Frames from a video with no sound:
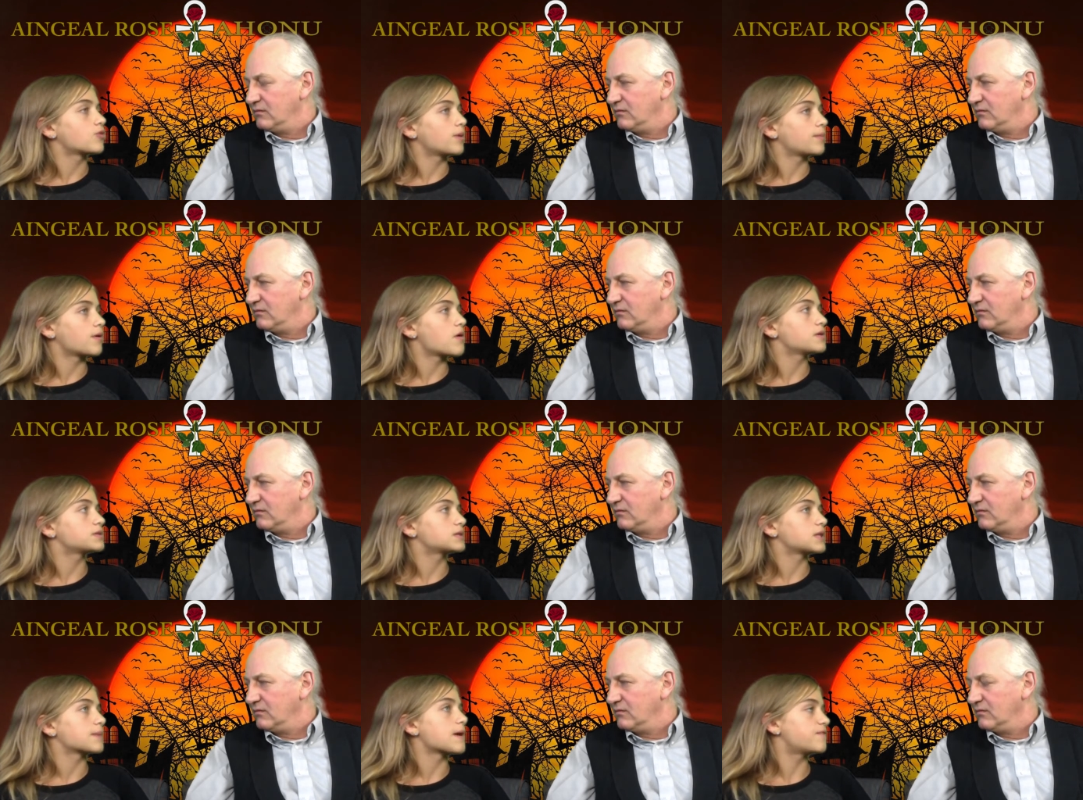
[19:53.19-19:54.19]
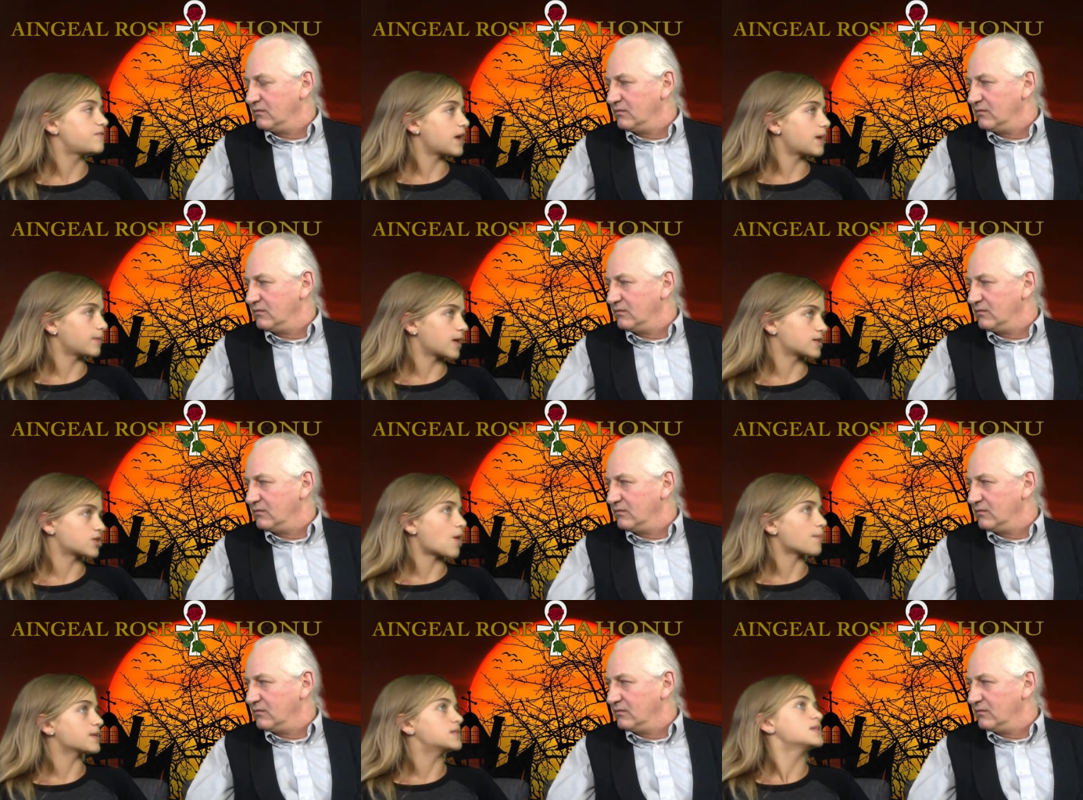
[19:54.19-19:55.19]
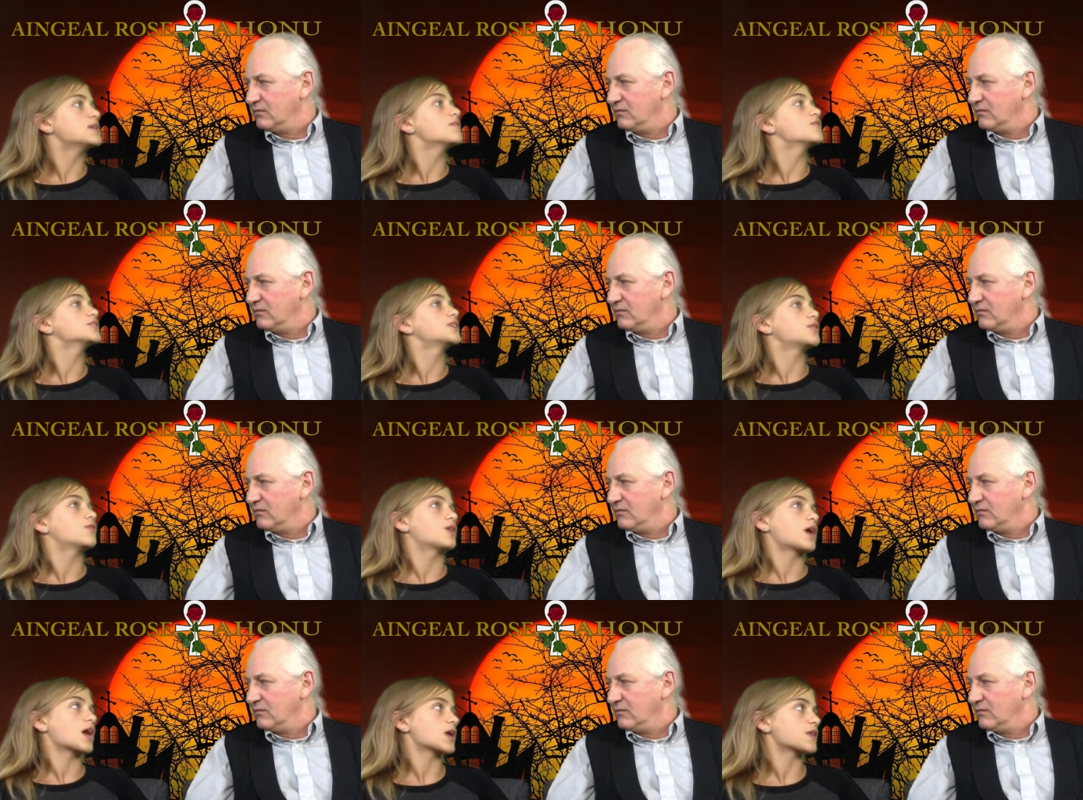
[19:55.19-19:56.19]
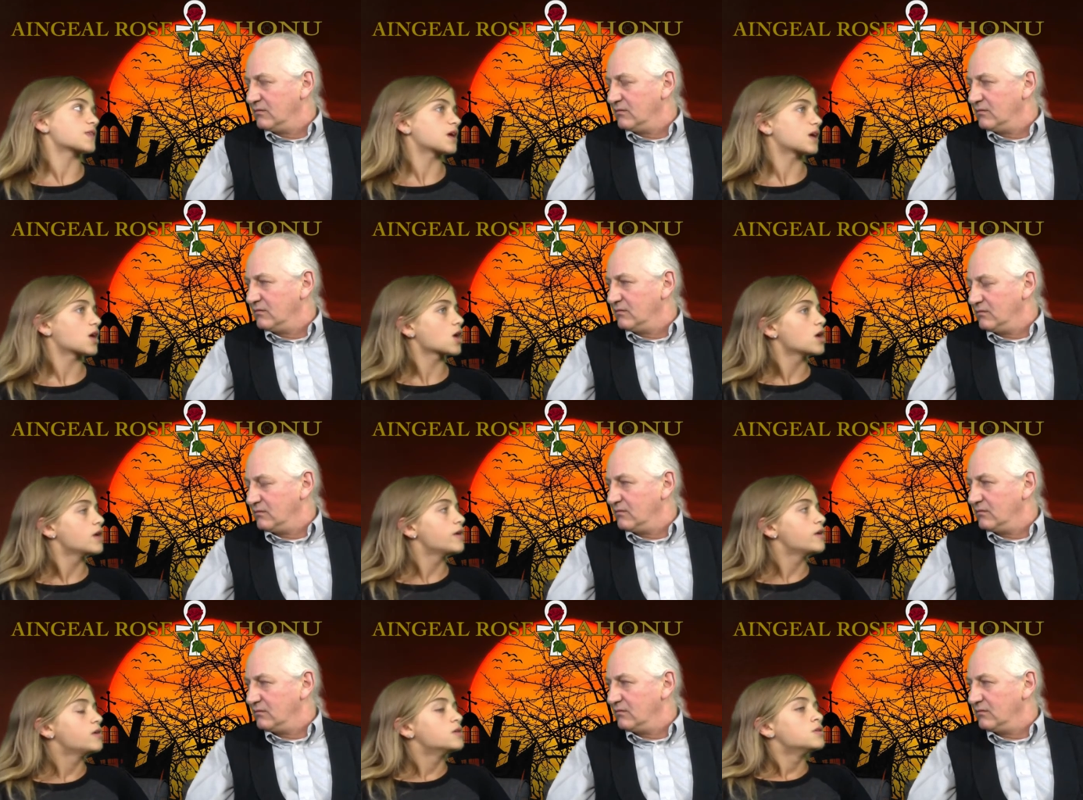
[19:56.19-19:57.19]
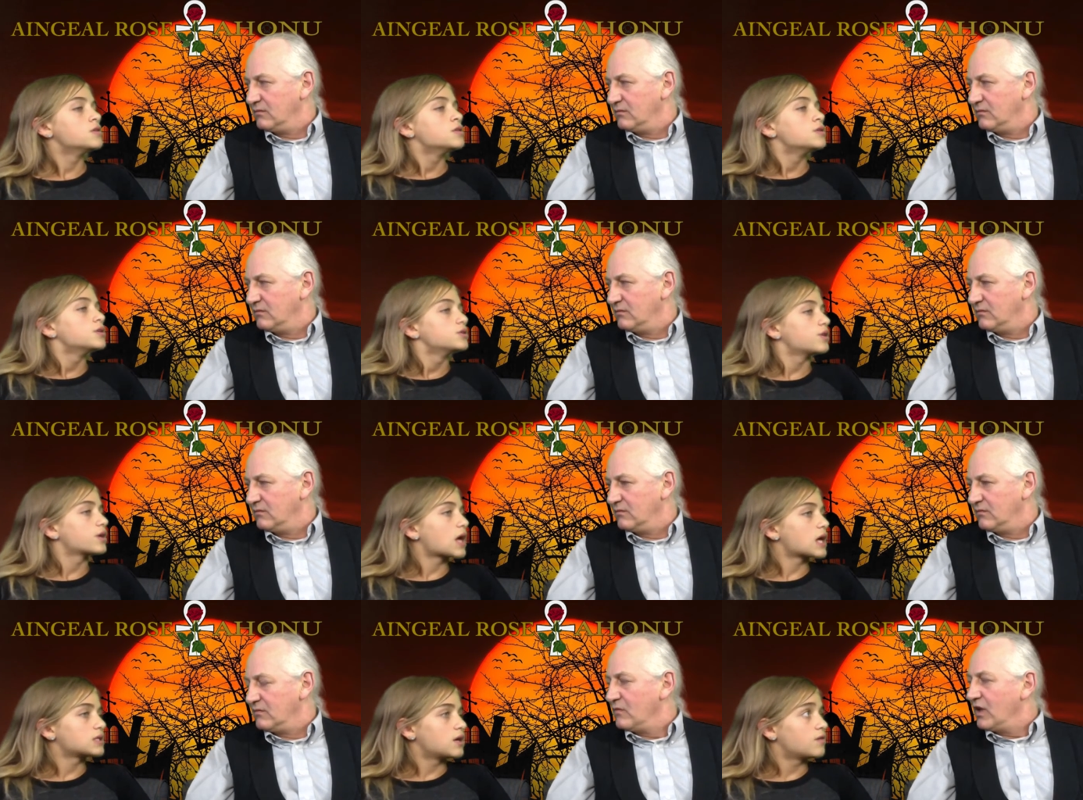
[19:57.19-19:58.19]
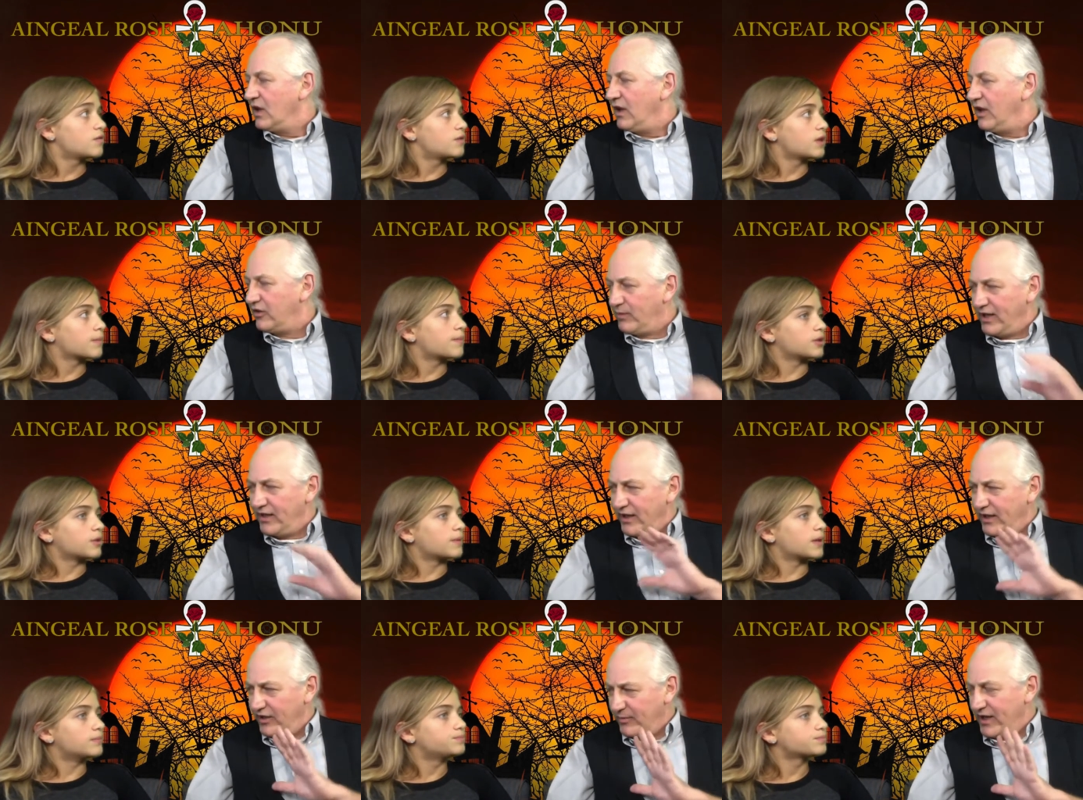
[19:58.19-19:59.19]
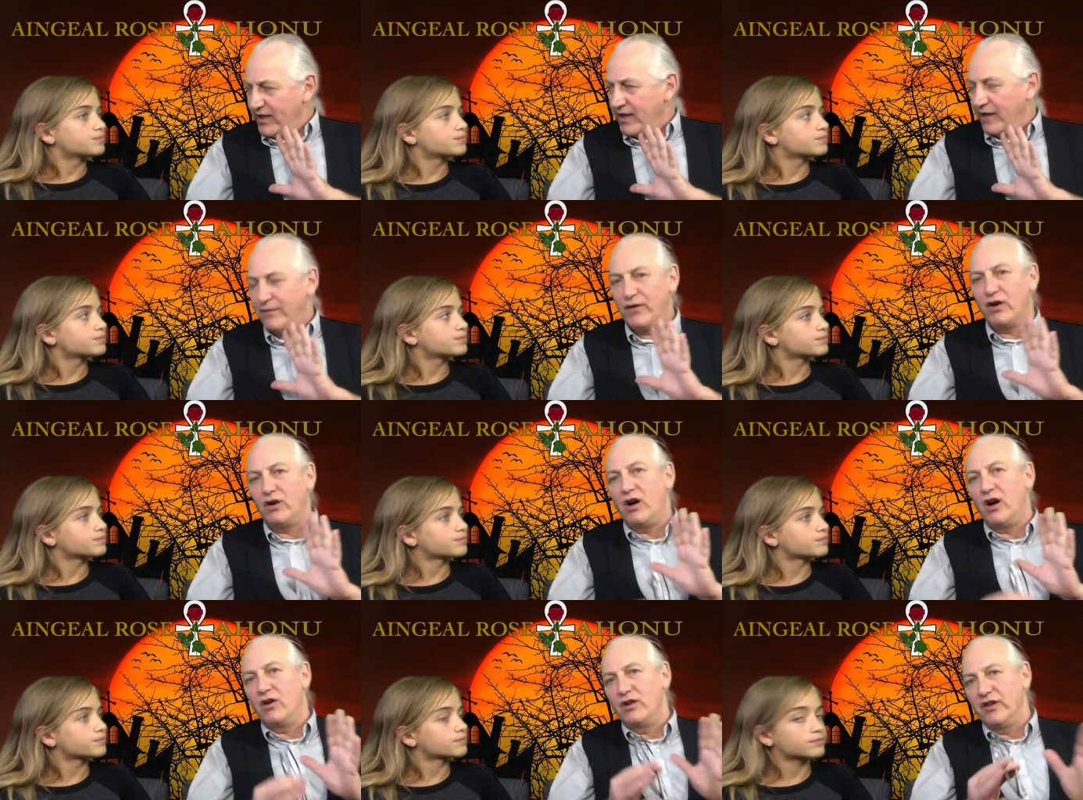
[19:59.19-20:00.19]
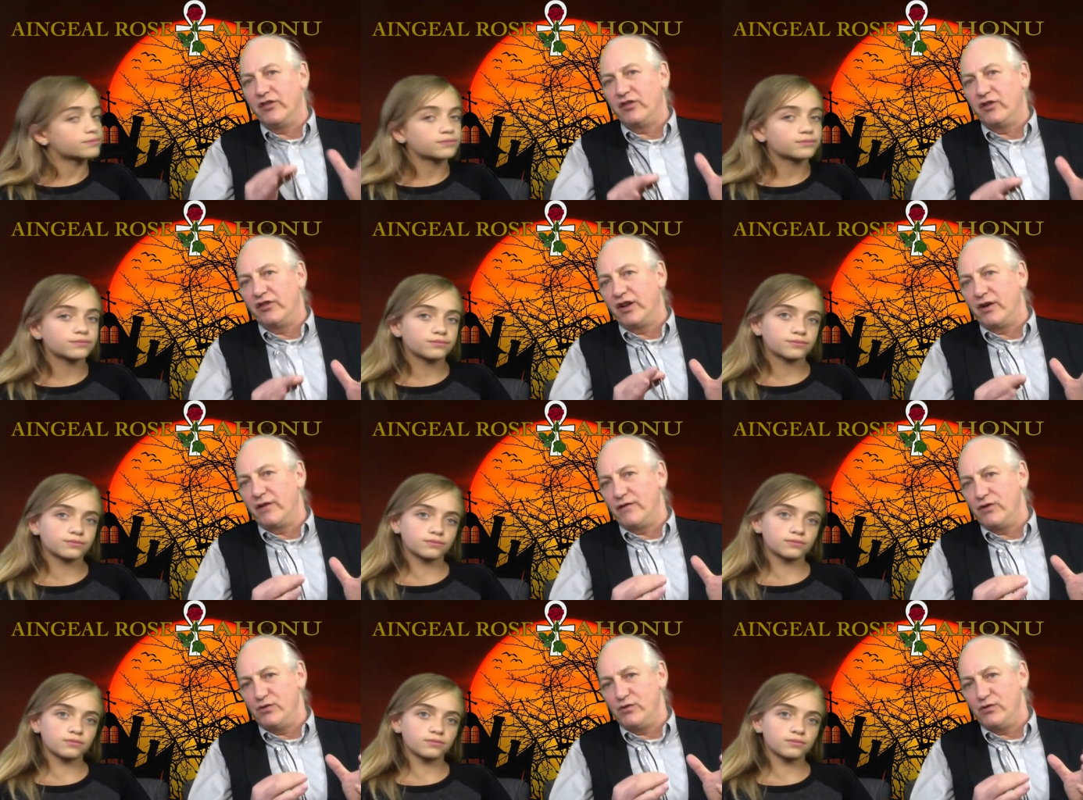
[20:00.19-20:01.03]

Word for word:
Speaker 1: my grandparents, like my family has taught me to never say no to anything. So I kind of like explain that,
Speaker 2: that, Explain that for our listeners and our